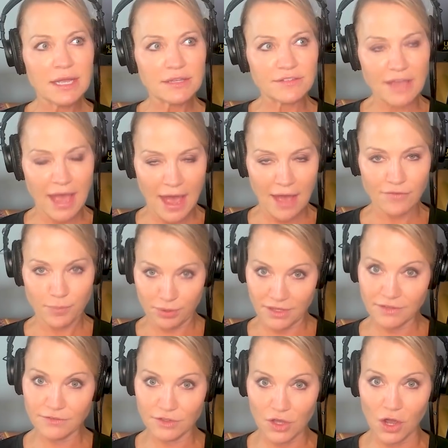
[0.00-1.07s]
to have a
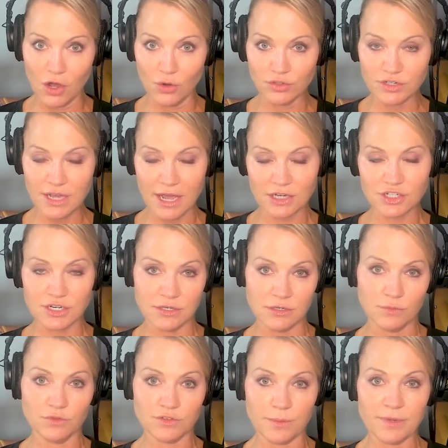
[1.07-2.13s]
place to go to actually
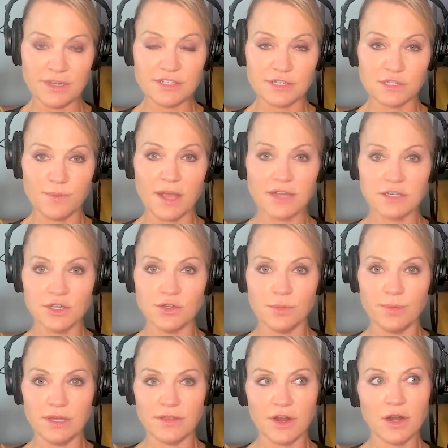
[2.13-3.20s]
somebody's expecting you to
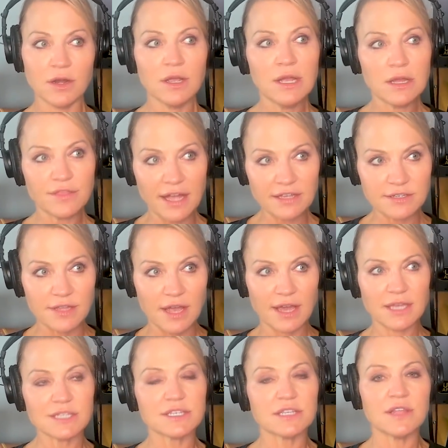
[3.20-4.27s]
be there, that's
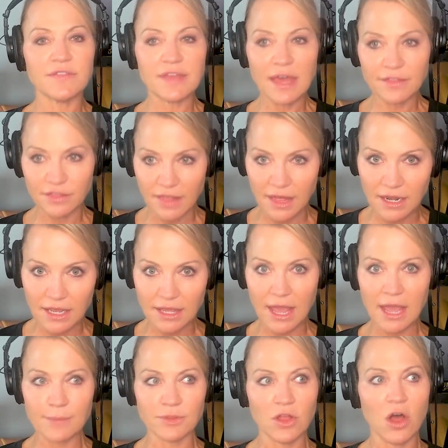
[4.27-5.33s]
nice. Mm-hmm. And then The Athletic
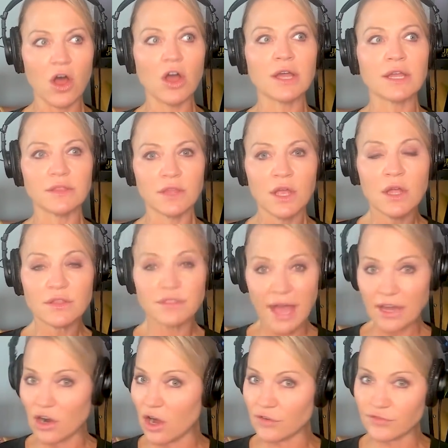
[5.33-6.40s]
came along and
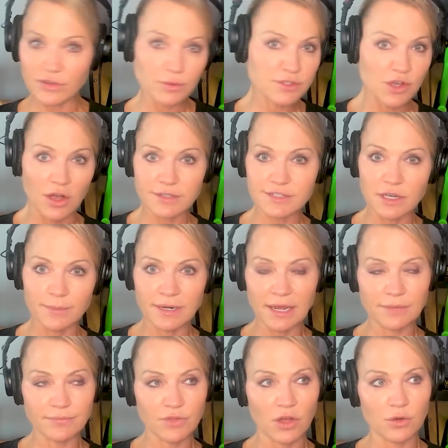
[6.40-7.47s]
that offer was awesome. And
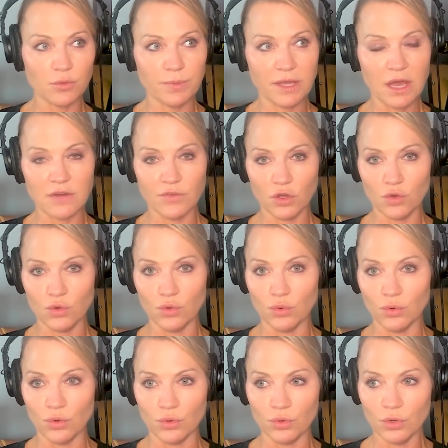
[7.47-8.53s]
I thought it would be kind of a
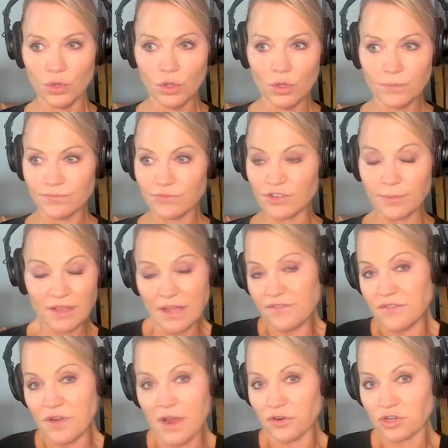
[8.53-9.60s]
cool, something I've
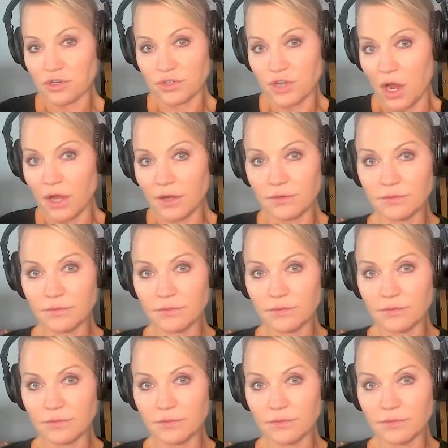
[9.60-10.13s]
never done,